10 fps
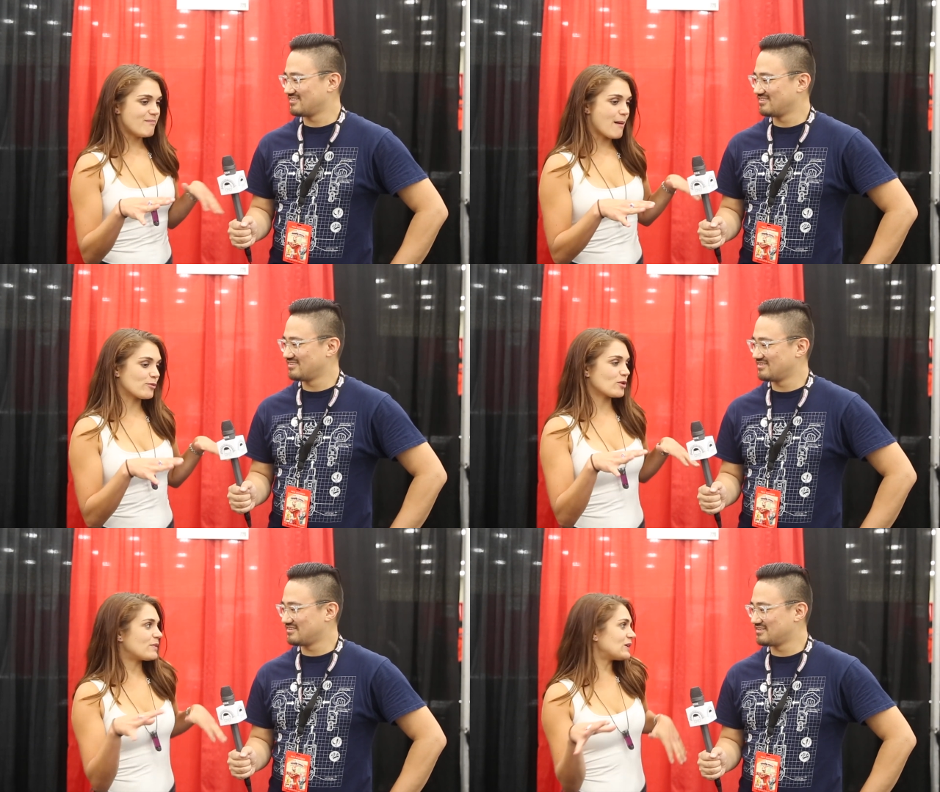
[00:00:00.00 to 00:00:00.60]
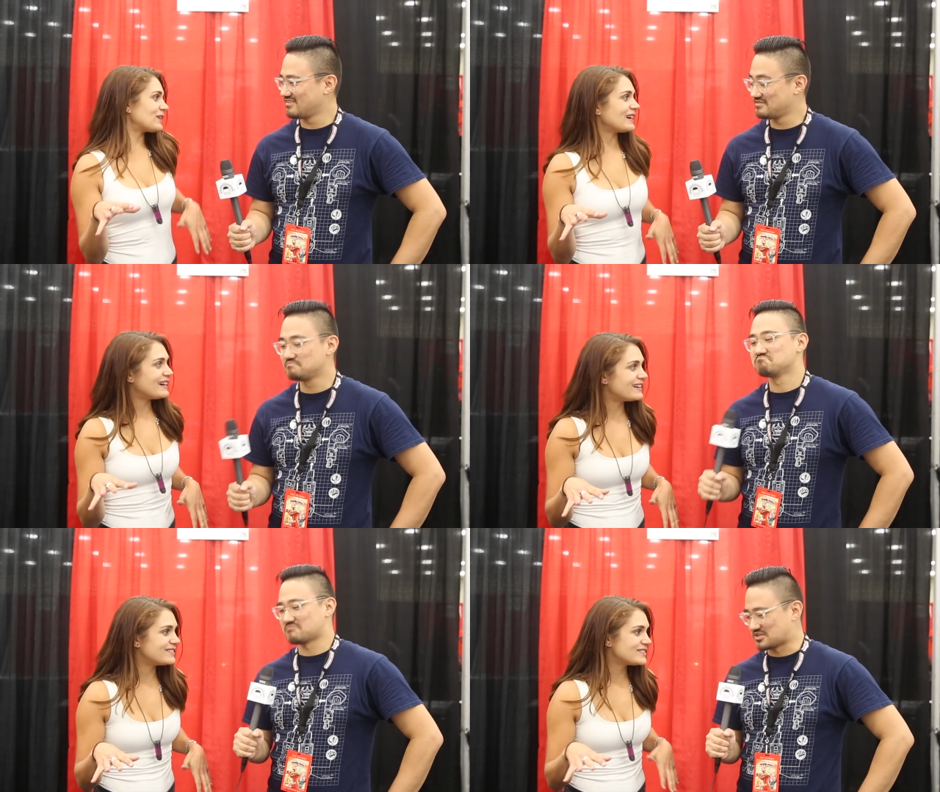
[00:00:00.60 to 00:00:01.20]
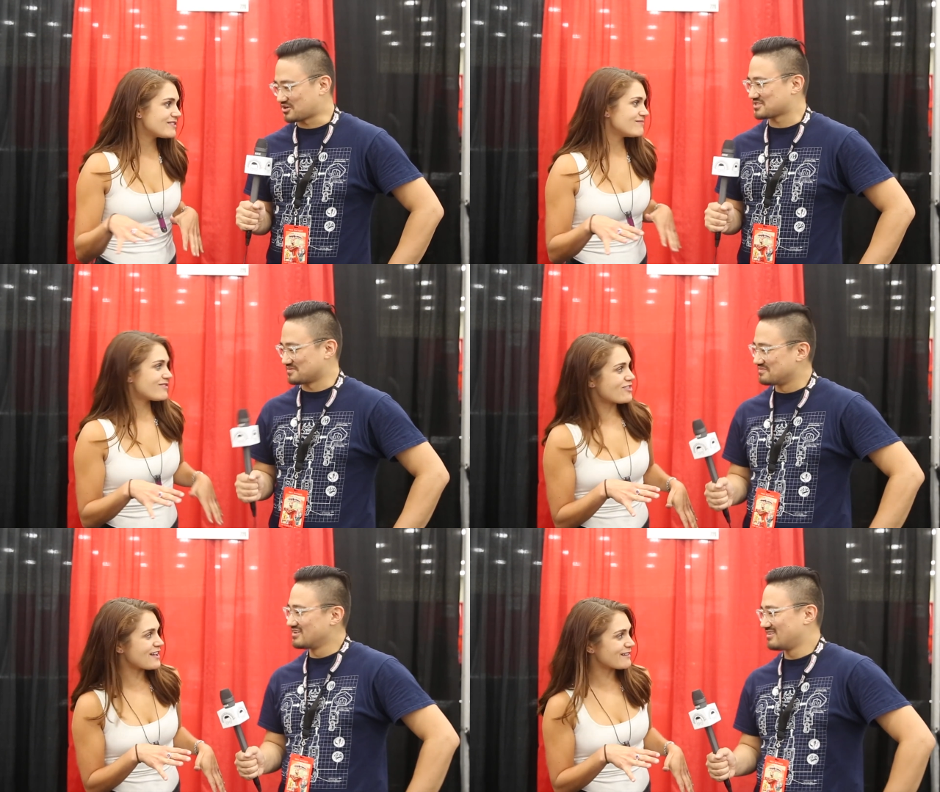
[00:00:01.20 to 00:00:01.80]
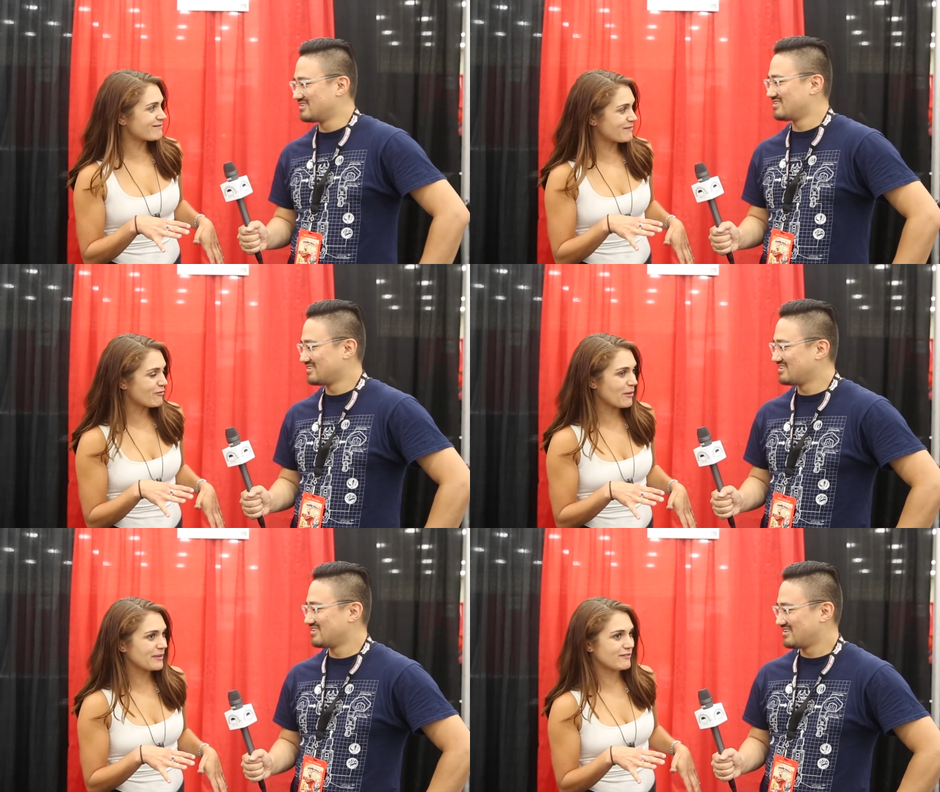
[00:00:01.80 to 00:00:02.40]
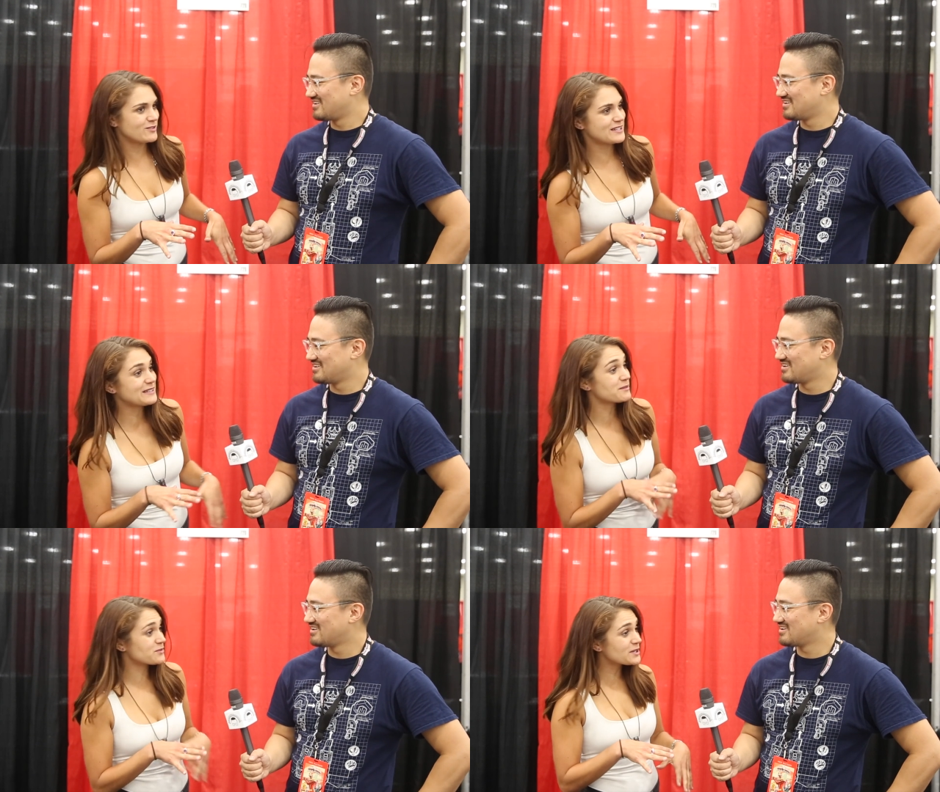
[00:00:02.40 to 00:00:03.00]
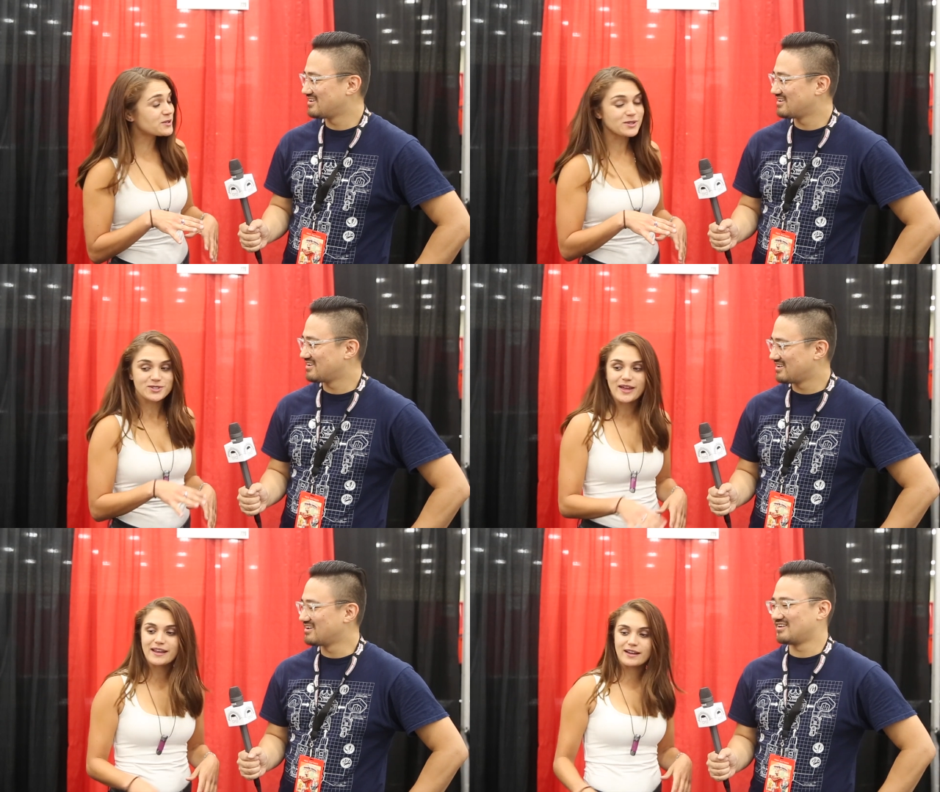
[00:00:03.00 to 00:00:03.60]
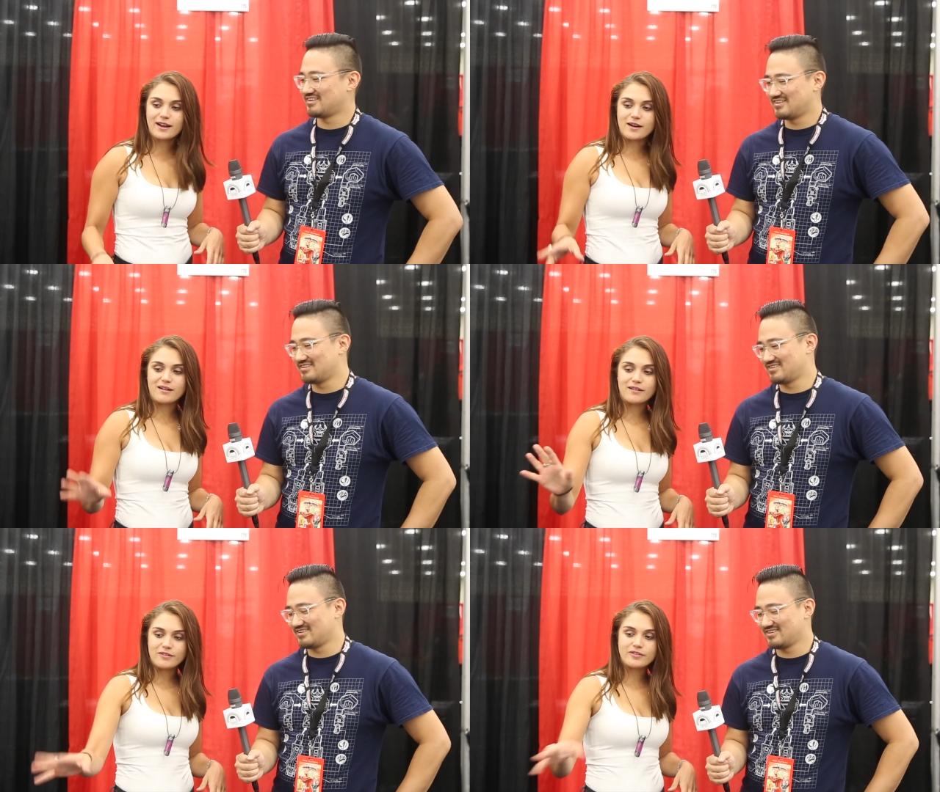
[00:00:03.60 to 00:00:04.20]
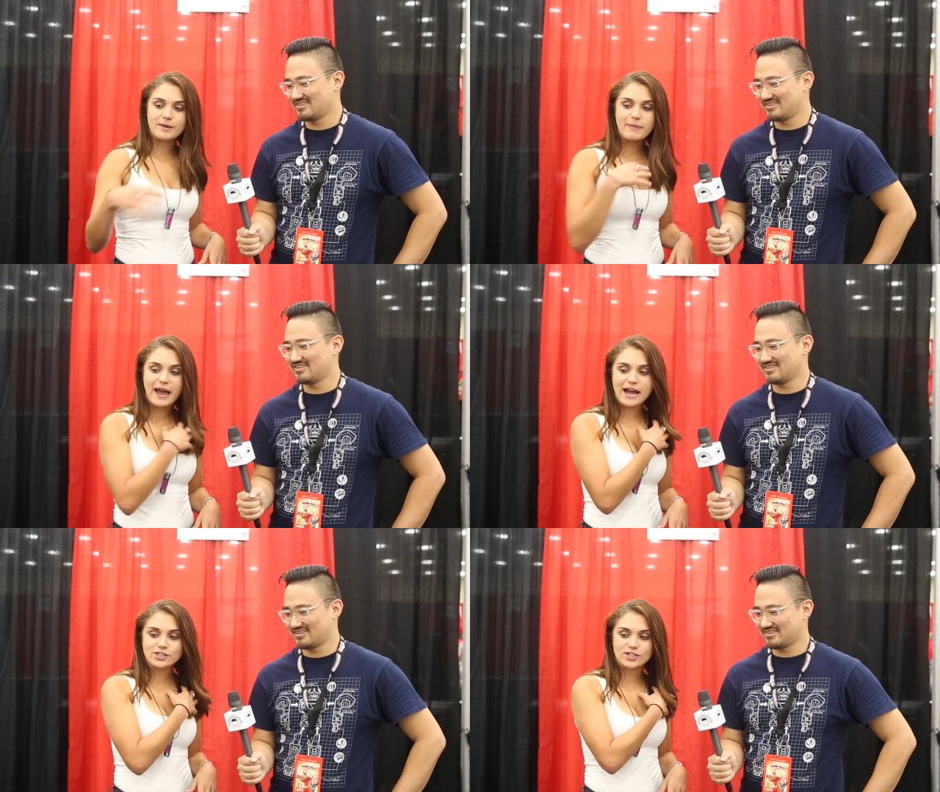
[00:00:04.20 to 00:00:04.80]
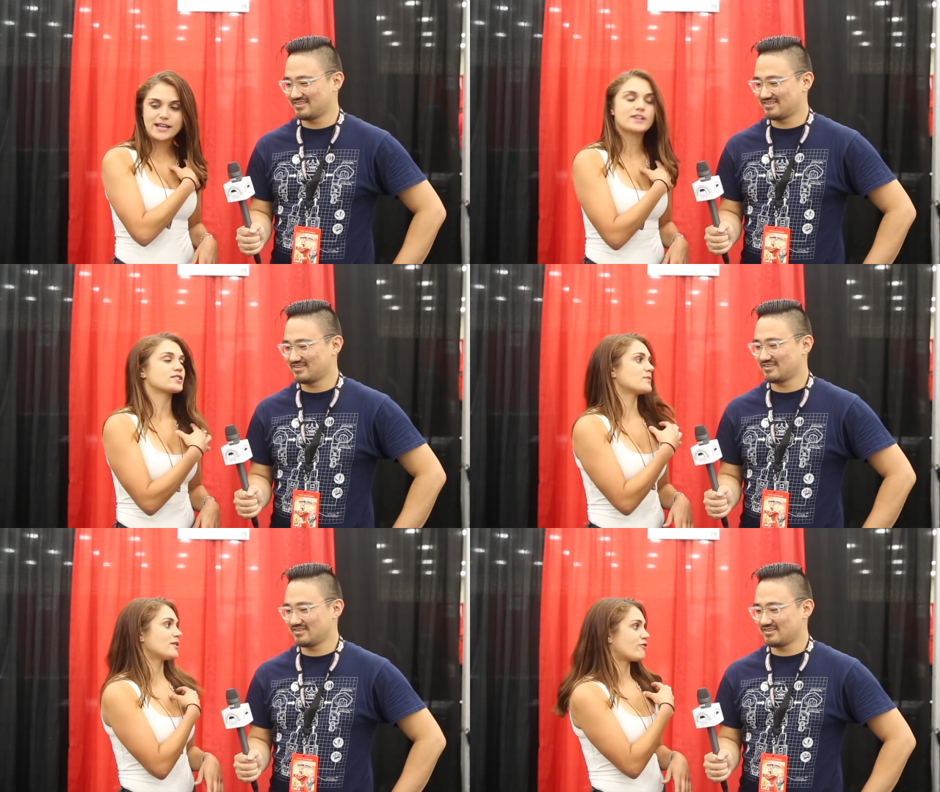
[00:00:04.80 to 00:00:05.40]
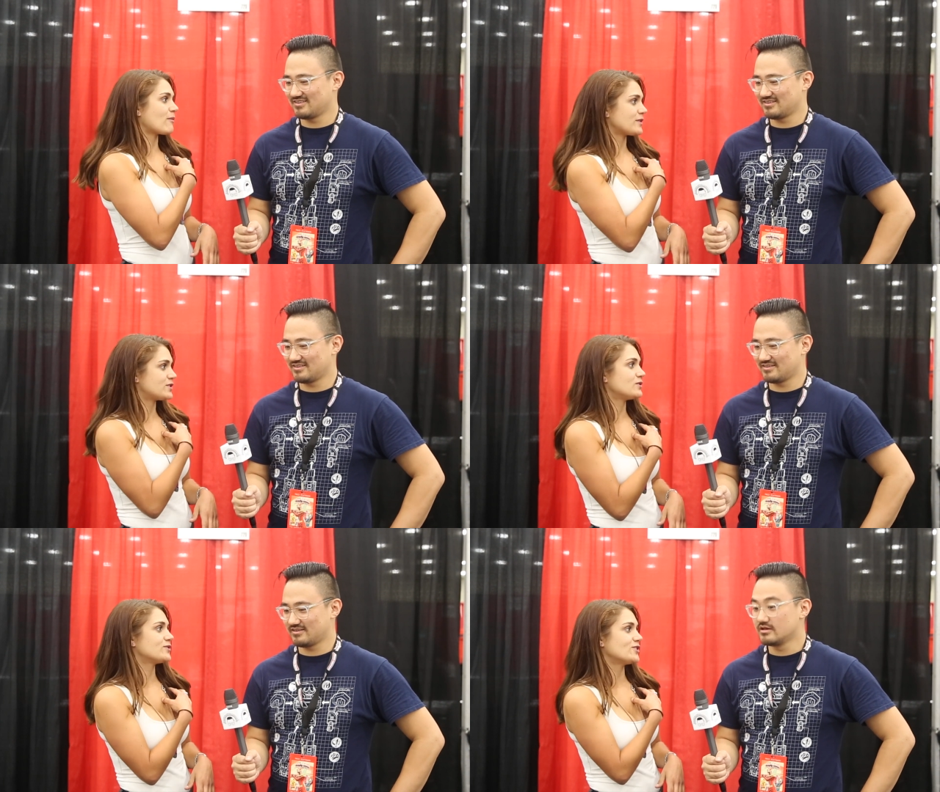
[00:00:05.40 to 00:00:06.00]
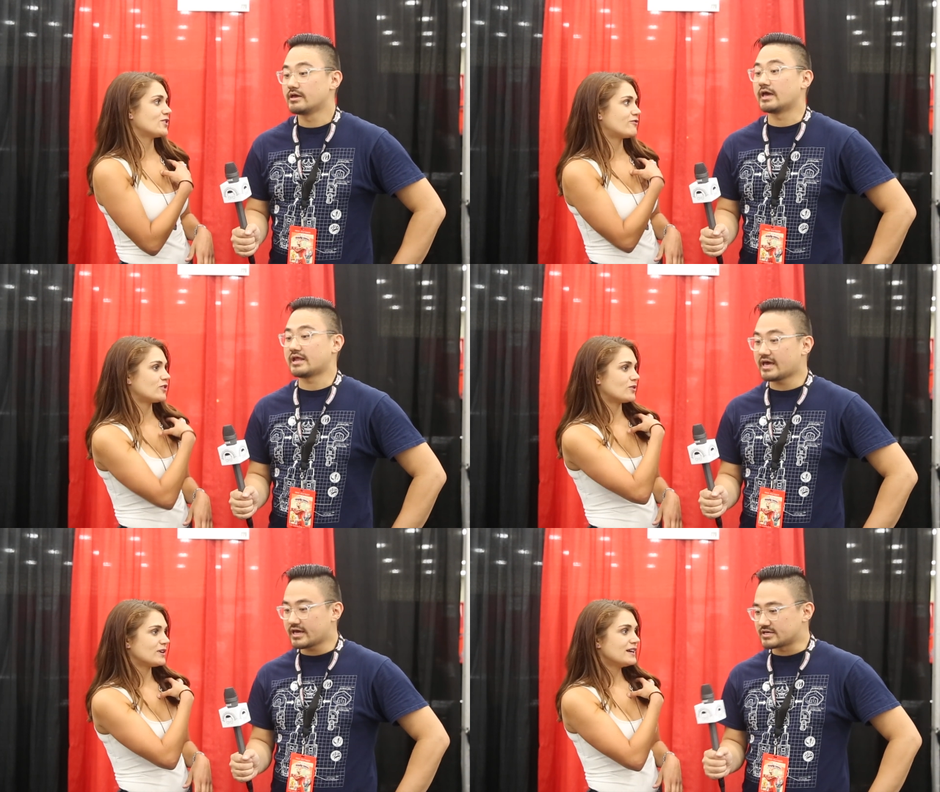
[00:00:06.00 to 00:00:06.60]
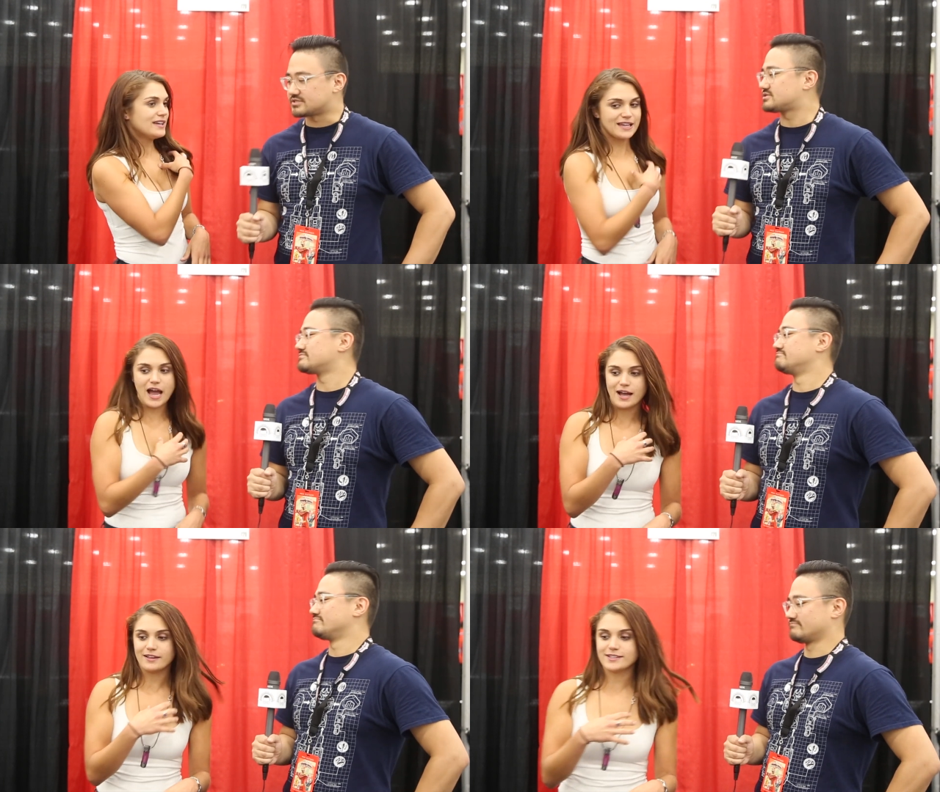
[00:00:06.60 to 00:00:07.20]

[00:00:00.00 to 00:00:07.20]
Speaker 1: memorabilia
Speaker 2: That's awesome.
Speaker 1: Thing before we left New Zealand. It was really cool. So that the patch is actually one from the suit. So
Speaker 2: it is. Yeah.